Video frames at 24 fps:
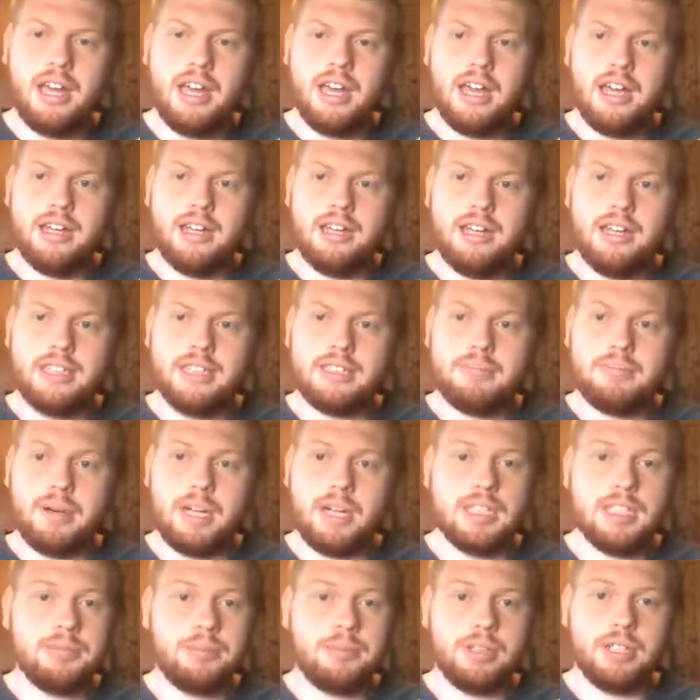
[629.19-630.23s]
And it's
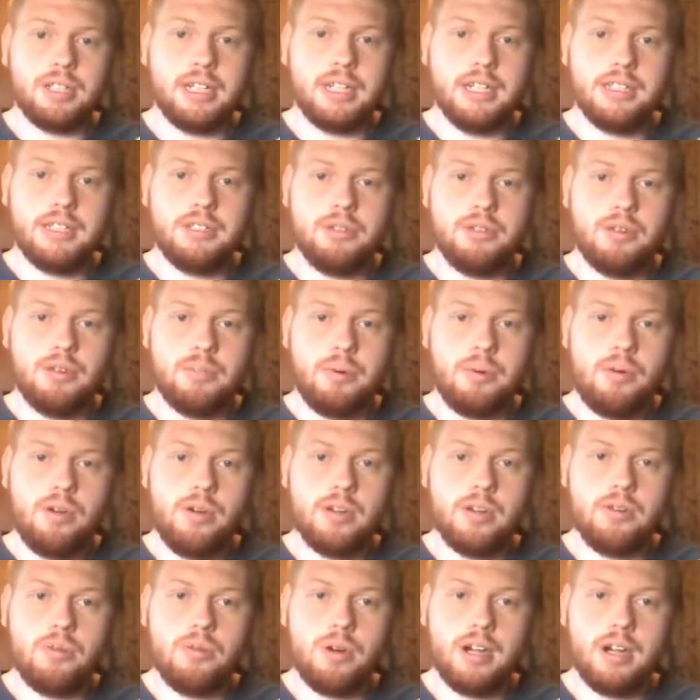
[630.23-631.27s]
possible to get to a
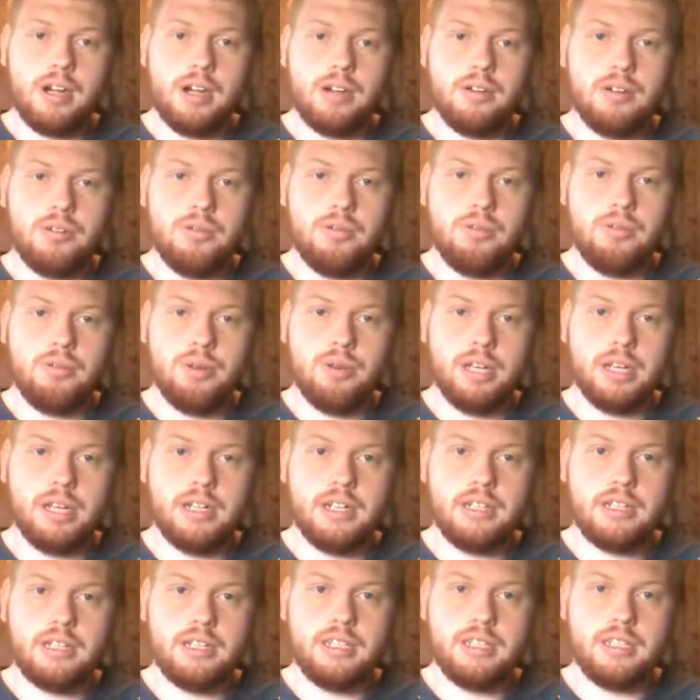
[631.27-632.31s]
point where,
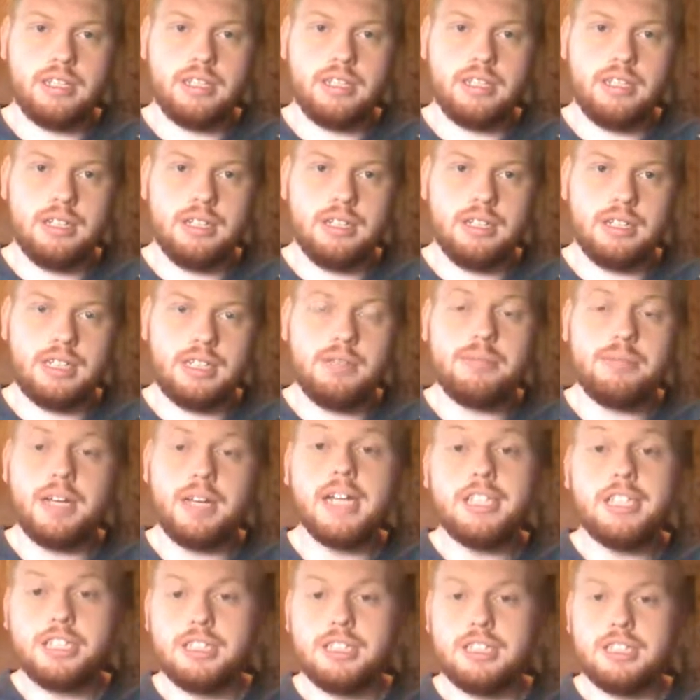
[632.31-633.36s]
when the
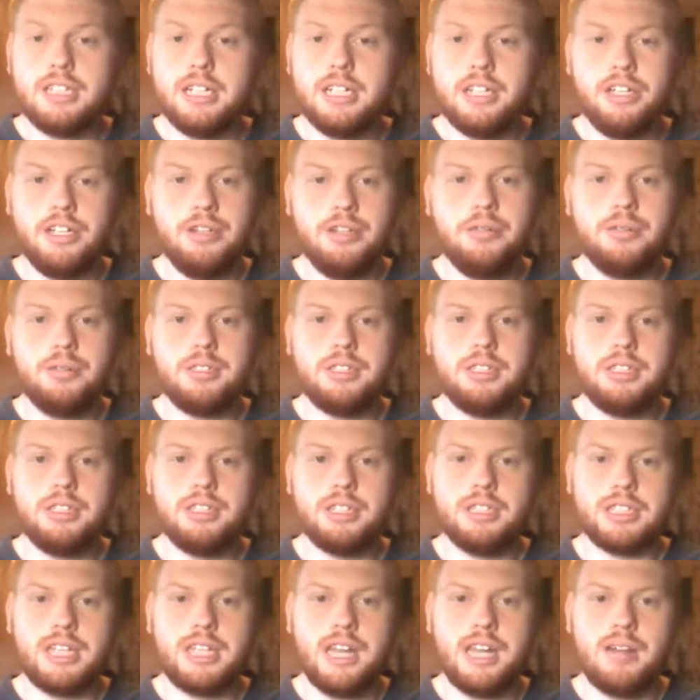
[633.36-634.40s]
temptations that used to
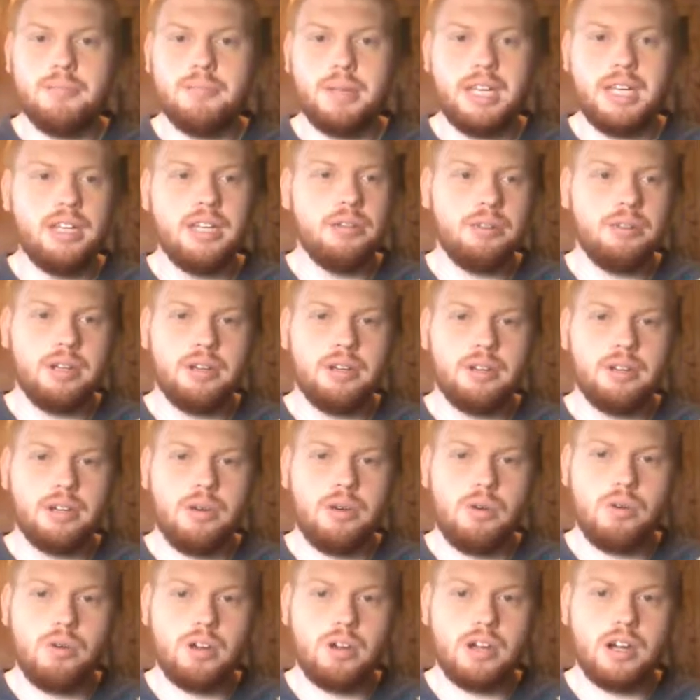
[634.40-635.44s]
just kind of beat you into a
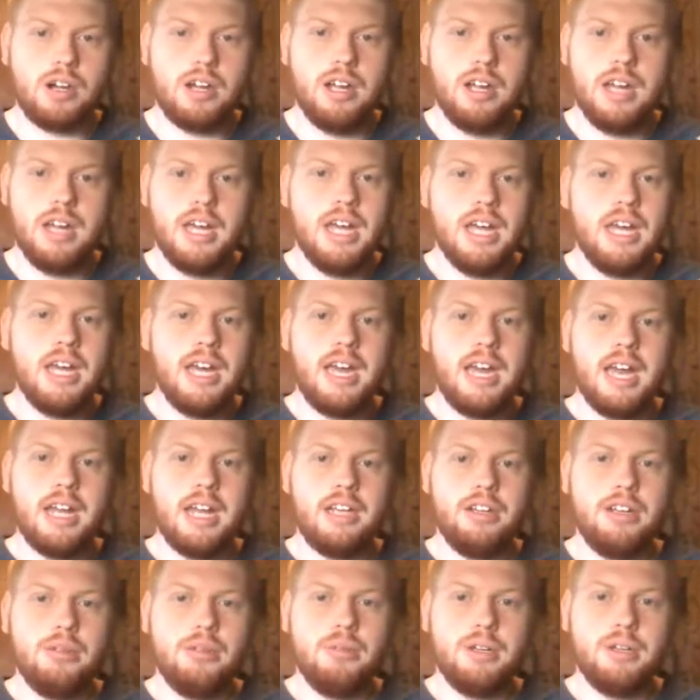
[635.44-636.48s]
corner,
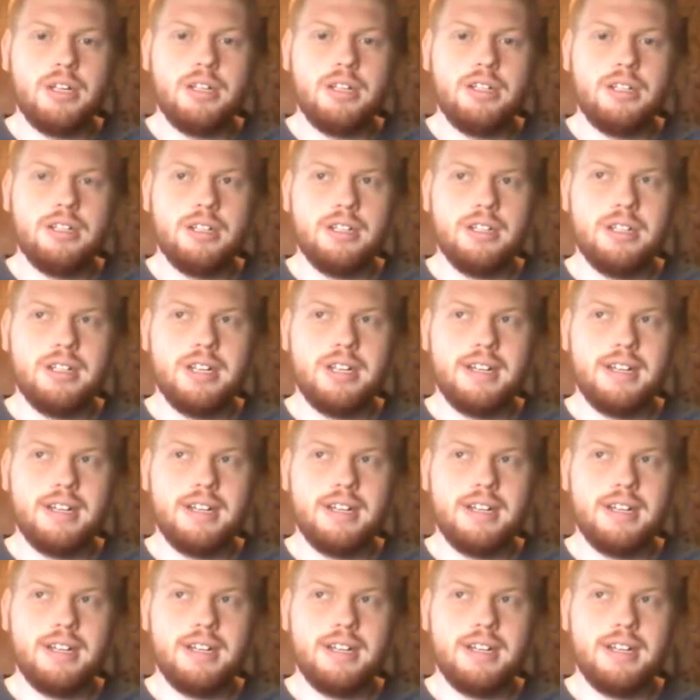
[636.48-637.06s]
and you would